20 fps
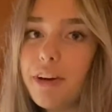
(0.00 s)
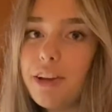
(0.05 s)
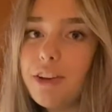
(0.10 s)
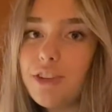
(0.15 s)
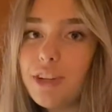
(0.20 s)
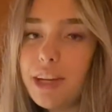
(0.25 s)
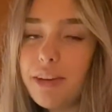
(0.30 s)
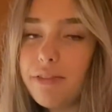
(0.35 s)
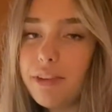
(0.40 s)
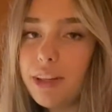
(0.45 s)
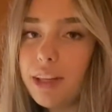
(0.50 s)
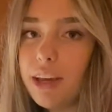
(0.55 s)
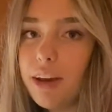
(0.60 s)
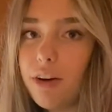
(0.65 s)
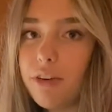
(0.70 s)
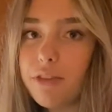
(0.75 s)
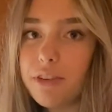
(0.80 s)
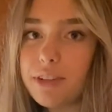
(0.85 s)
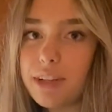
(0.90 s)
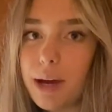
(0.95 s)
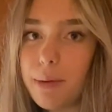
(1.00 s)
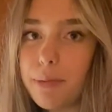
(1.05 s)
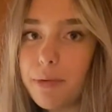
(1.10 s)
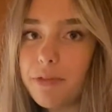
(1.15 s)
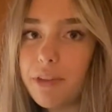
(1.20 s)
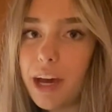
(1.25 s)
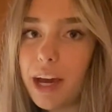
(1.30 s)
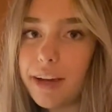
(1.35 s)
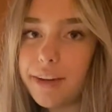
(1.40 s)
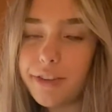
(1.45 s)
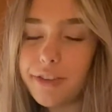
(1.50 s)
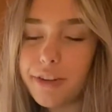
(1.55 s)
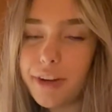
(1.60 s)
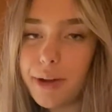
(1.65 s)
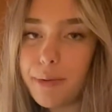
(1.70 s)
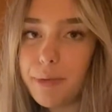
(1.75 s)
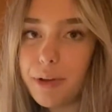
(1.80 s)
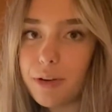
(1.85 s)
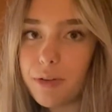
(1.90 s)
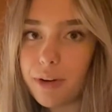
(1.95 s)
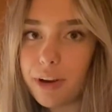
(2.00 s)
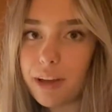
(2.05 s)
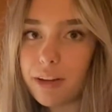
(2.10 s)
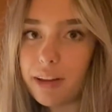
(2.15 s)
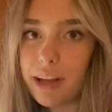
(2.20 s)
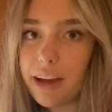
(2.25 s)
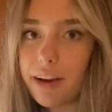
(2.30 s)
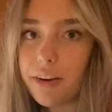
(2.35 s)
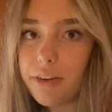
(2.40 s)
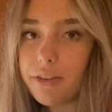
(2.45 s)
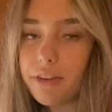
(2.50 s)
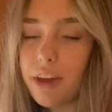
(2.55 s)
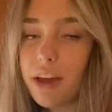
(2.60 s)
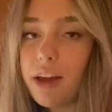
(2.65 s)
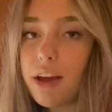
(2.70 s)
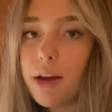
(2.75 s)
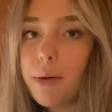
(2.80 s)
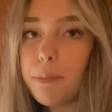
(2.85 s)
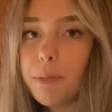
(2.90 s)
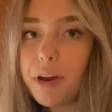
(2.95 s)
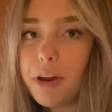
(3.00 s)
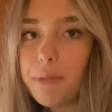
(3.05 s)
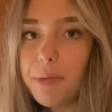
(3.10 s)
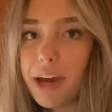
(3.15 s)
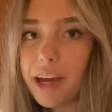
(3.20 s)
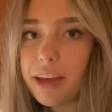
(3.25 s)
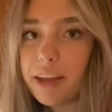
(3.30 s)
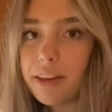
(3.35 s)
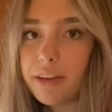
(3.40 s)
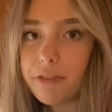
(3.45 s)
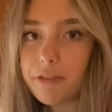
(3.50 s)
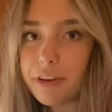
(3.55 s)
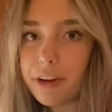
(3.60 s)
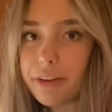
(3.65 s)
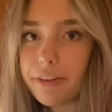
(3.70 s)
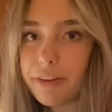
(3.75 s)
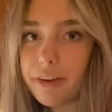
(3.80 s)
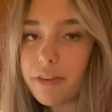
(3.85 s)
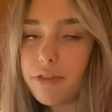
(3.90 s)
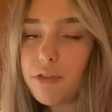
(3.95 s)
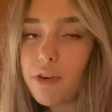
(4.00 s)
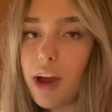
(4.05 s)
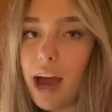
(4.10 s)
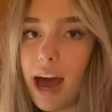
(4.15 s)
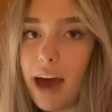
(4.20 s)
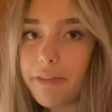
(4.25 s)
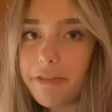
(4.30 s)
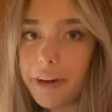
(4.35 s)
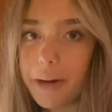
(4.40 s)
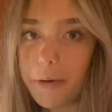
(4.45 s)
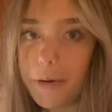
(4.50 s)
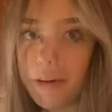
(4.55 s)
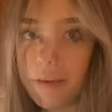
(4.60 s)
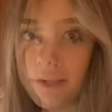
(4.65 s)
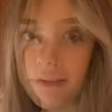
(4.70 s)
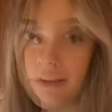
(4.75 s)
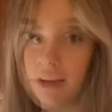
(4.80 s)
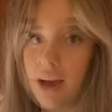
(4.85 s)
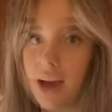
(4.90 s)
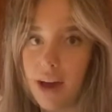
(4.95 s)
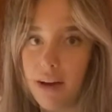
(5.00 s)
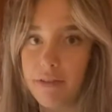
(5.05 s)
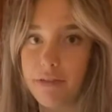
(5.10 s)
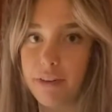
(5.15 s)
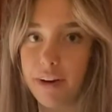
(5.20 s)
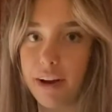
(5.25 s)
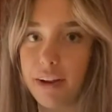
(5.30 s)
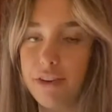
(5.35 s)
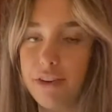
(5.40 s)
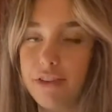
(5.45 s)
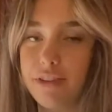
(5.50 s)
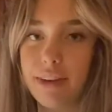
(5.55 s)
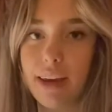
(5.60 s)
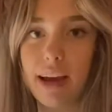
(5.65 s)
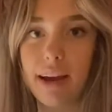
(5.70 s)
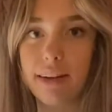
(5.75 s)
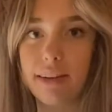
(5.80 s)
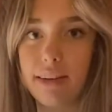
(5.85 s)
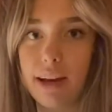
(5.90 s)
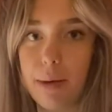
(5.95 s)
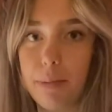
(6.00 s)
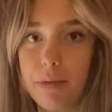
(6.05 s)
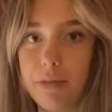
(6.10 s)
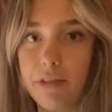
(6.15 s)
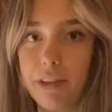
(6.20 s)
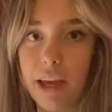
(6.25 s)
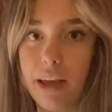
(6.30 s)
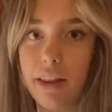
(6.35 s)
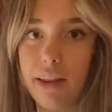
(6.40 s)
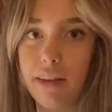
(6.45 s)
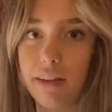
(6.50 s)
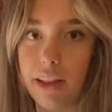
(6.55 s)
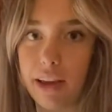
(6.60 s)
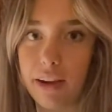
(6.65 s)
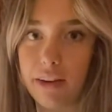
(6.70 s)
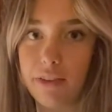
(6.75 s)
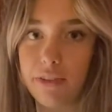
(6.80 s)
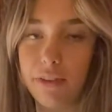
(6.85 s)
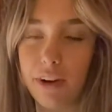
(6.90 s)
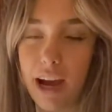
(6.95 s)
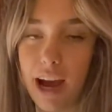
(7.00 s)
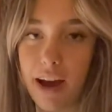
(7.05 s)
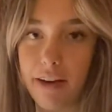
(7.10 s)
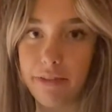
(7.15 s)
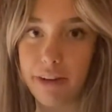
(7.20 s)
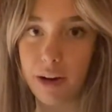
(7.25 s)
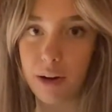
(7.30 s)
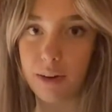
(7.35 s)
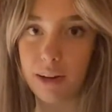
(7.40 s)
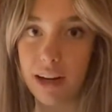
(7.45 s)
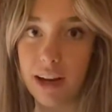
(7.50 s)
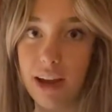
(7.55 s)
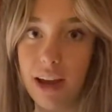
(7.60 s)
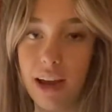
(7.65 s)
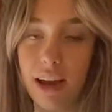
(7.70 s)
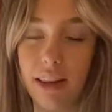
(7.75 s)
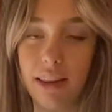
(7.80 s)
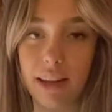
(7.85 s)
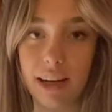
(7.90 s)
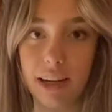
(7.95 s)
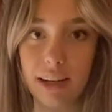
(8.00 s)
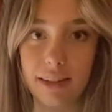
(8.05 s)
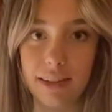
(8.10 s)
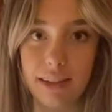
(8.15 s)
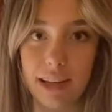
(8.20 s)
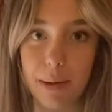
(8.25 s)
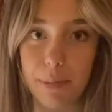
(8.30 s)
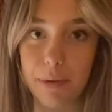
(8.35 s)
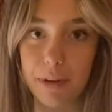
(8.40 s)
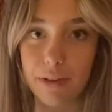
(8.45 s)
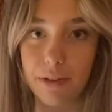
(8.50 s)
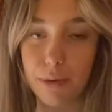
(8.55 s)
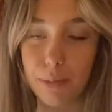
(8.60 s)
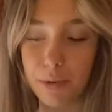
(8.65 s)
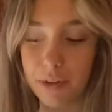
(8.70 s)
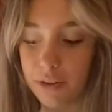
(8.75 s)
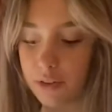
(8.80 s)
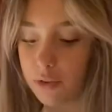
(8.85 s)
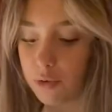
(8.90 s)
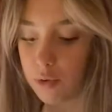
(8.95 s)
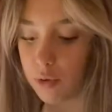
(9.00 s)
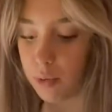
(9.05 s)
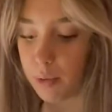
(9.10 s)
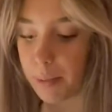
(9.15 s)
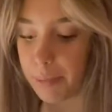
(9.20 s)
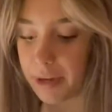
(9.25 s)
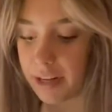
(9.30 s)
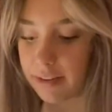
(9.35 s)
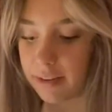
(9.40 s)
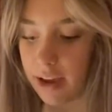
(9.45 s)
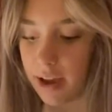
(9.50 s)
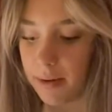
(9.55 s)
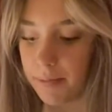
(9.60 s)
evenly over top of the ice cream and Oreo layers. Put it back in the freezer for a half hour. Let the hot fudge sit on top of the other layers for a half hour. The next step is to put the Cool Whip on top.